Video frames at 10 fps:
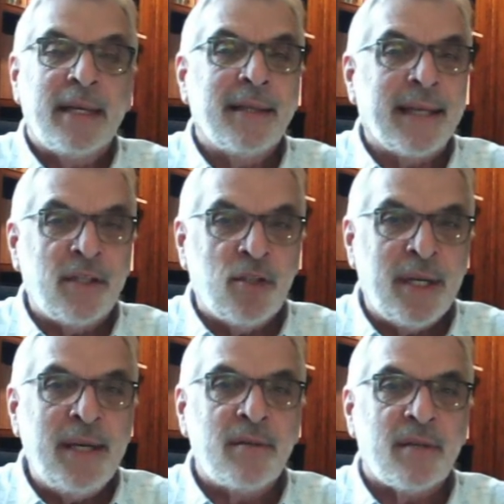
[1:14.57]
that
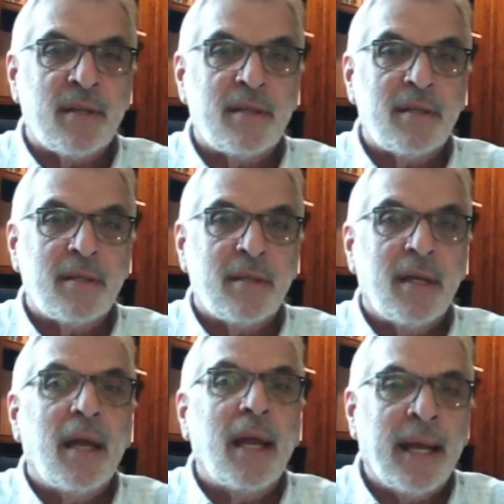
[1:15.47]
Jesus,
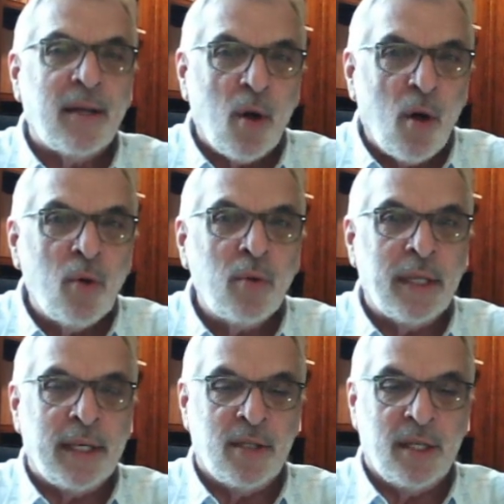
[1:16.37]
and
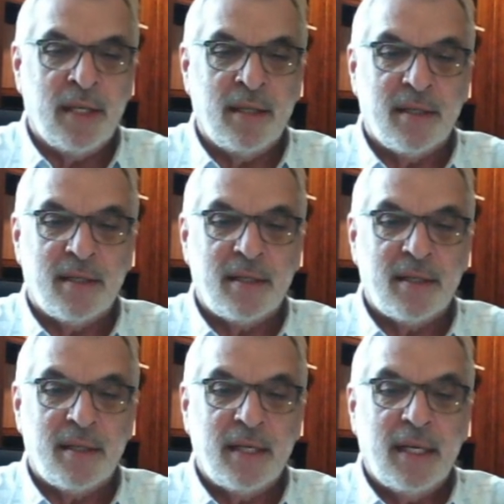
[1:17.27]
only Jesus,
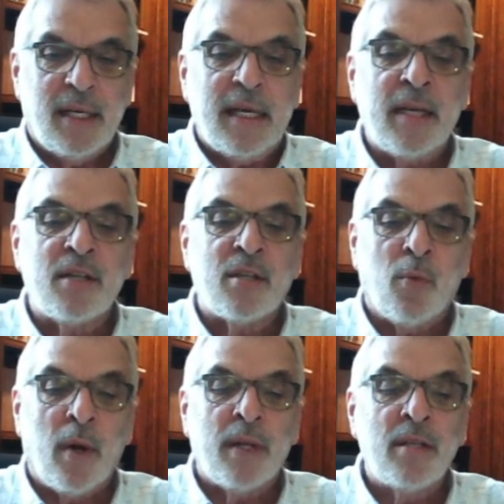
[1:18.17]
is the
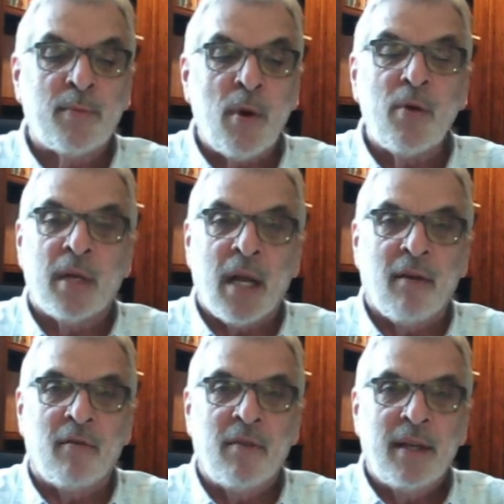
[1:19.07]
one spoken
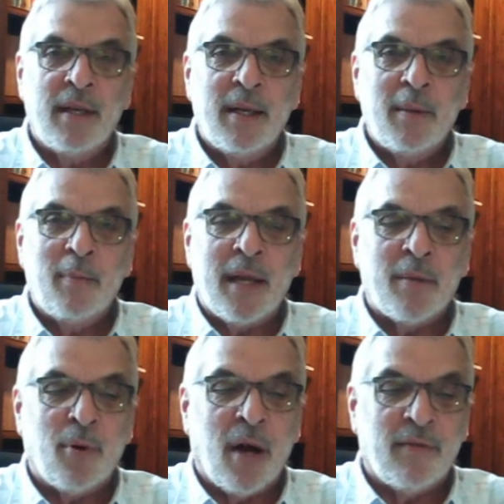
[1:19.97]
of by the
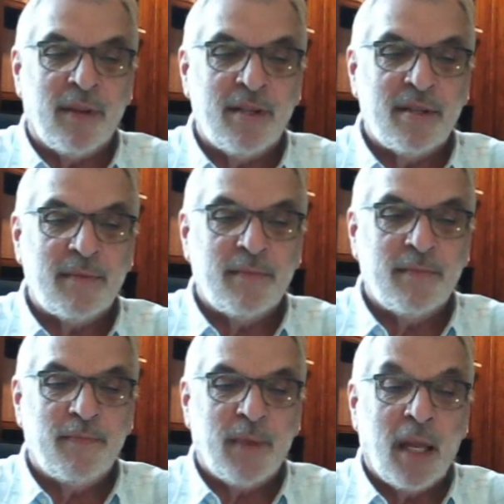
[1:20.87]
prophets.
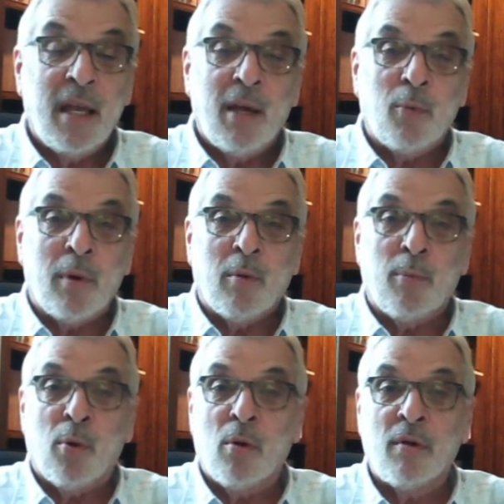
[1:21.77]
We will
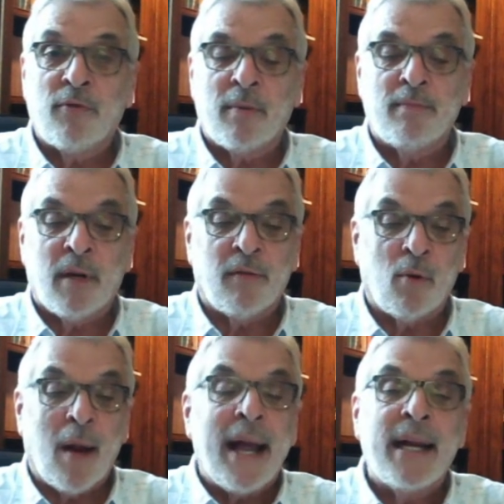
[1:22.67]
pull from a
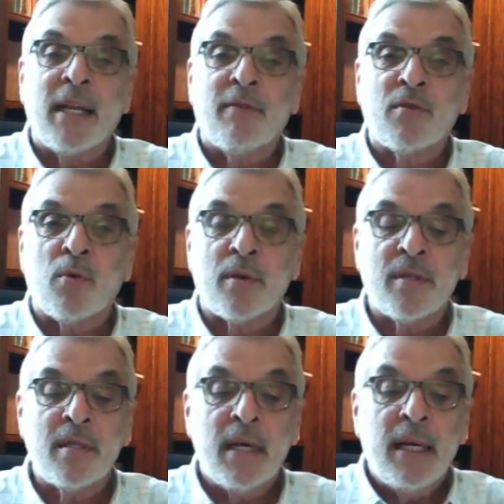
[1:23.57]
variety of
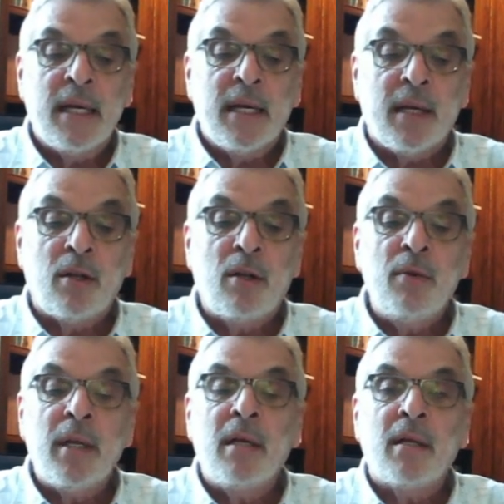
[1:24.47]
sources,
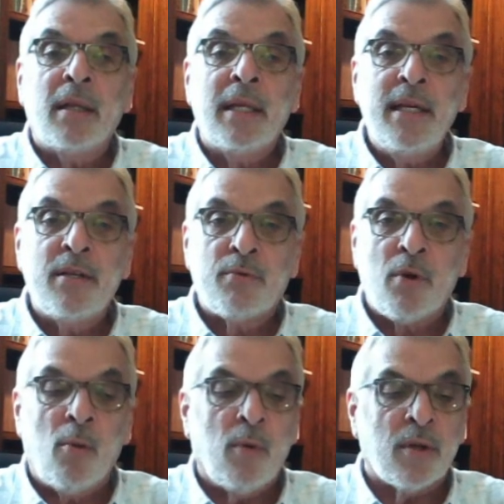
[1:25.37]
including Lee
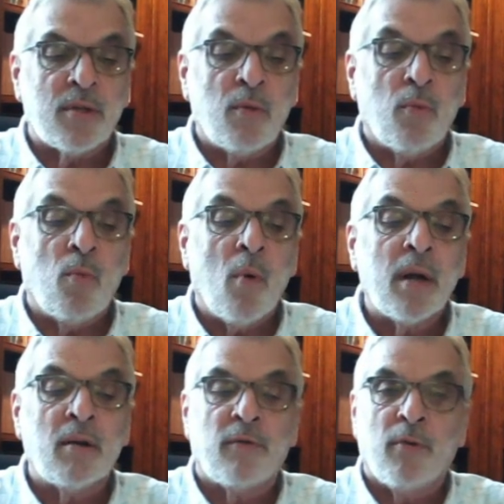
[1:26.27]
Strobel's
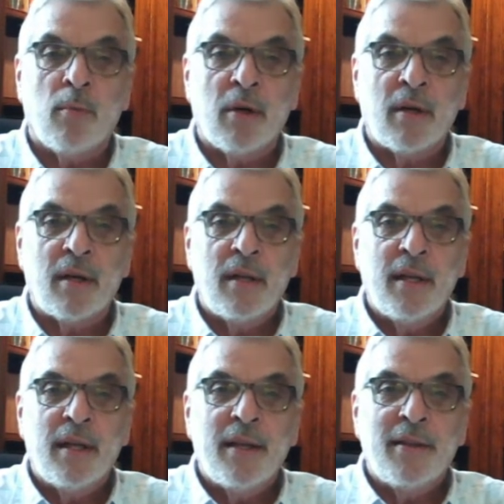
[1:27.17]
wonderful book,
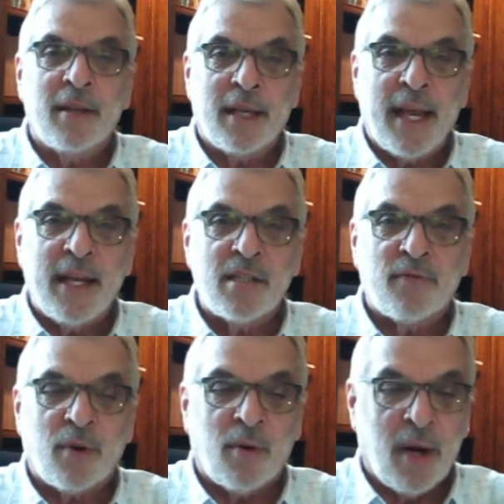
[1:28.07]
The Case
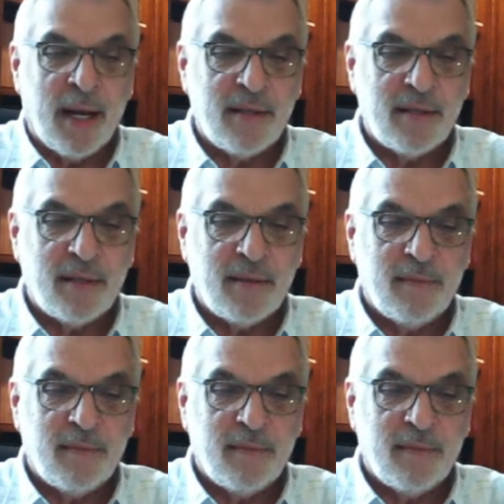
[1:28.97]
for Christ.